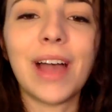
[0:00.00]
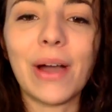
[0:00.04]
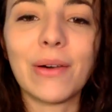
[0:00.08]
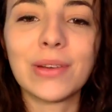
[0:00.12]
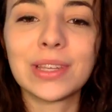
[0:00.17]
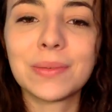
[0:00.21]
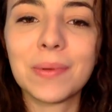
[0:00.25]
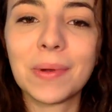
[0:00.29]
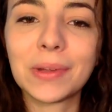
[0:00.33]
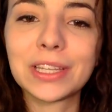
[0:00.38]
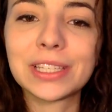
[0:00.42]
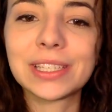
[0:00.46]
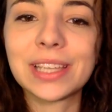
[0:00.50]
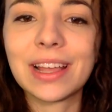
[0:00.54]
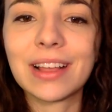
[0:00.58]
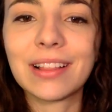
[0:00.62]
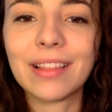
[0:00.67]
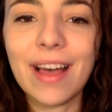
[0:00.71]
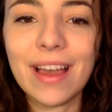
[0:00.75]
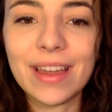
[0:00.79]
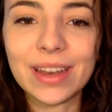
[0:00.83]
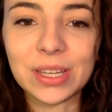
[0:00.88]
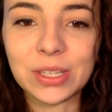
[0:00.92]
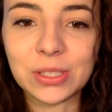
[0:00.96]
was about to say
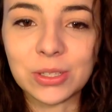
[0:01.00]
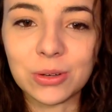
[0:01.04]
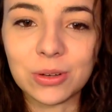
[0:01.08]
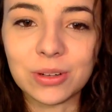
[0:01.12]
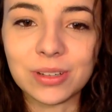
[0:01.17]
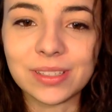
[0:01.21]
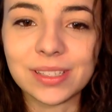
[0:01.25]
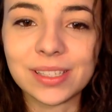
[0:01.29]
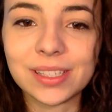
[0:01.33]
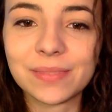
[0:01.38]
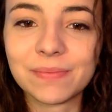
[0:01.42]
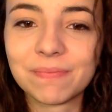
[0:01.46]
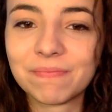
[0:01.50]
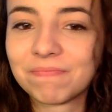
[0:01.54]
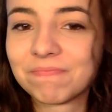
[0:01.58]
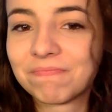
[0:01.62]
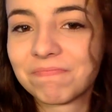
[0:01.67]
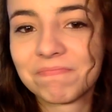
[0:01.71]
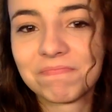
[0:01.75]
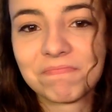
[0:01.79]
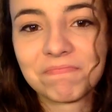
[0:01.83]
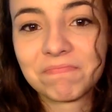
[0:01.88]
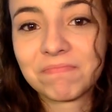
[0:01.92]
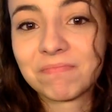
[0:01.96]
dinosaurs.
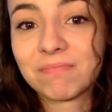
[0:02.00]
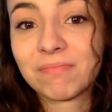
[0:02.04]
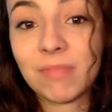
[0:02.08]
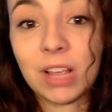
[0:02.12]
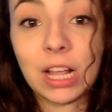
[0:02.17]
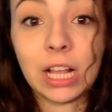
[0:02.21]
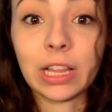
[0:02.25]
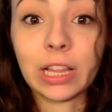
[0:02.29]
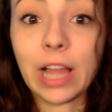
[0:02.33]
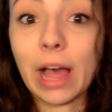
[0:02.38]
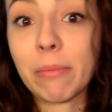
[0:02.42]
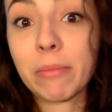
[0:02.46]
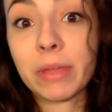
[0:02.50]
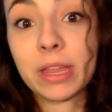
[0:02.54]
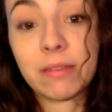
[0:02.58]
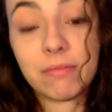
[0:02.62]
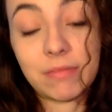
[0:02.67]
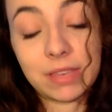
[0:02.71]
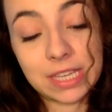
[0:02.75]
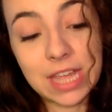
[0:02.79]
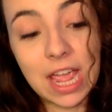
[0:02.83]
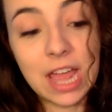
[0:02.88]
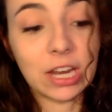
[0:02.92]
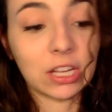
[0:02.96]
Climate
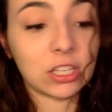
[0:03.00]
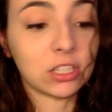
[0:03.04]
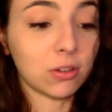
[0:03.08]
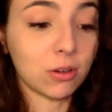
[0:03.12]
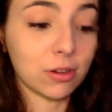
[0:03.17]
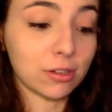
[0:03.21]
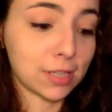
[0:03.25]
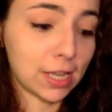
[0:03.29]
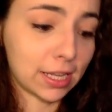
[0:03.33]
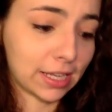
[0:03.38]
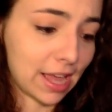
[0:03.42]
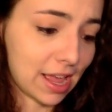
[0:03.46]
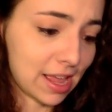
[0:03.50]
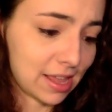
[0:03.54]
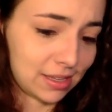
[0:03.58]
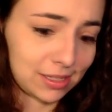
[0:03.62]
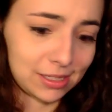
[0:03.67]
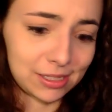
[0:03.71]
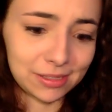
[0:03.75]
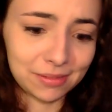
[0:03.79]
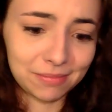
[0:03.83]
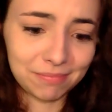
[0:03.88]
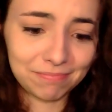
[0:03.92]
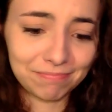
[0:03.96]
and dinosaurs, I
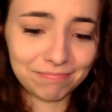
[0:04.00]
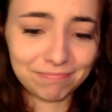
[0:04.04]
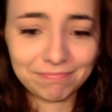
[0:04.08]
guess.